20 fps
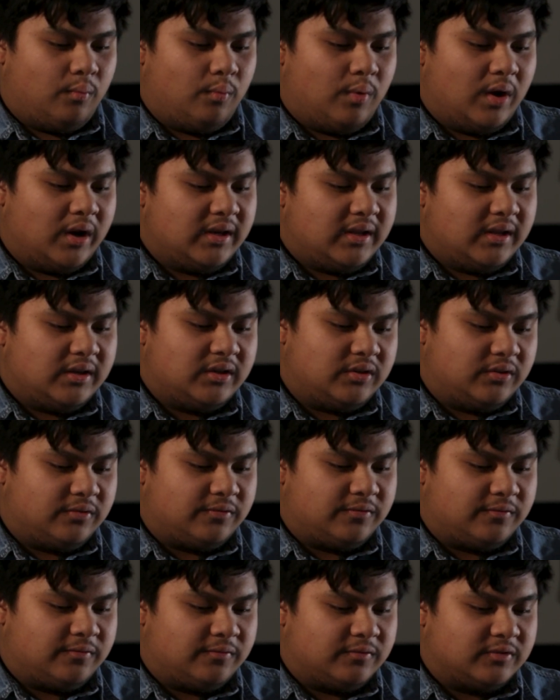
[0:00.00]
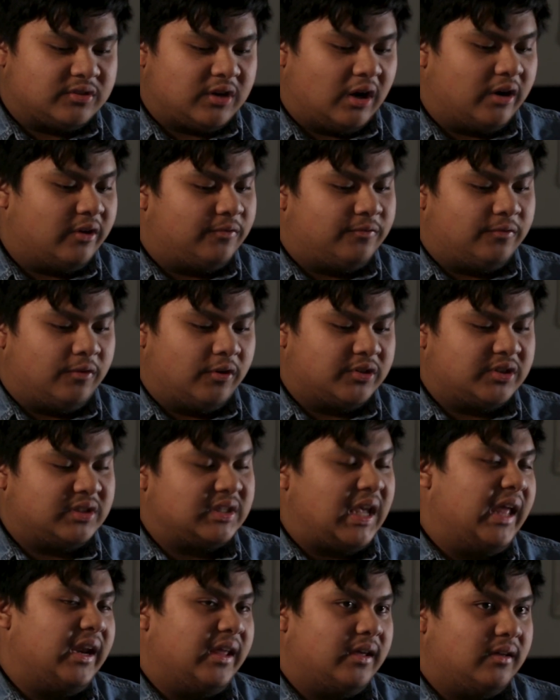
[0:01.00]
when did you started
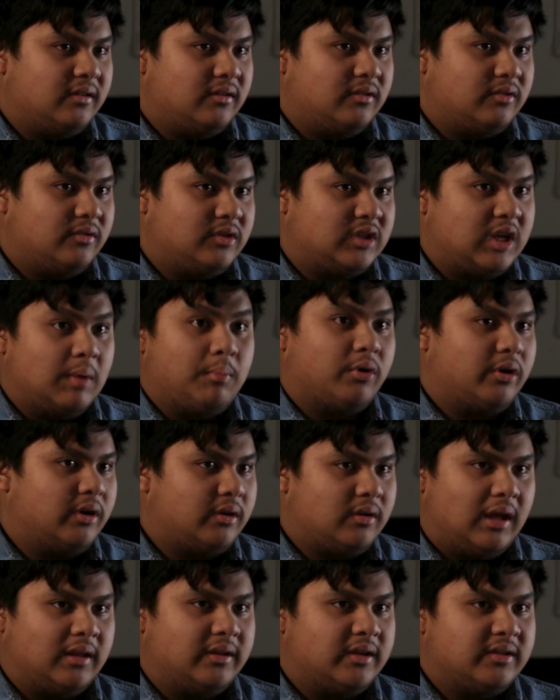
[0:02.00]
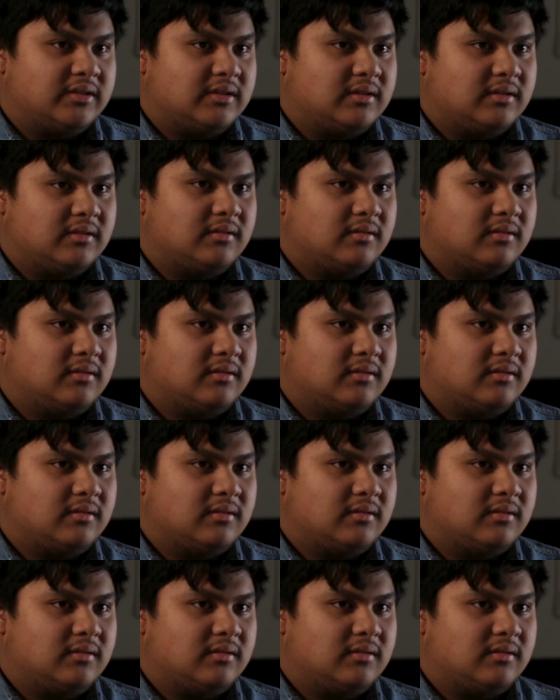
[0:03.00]
first skateboarding at least?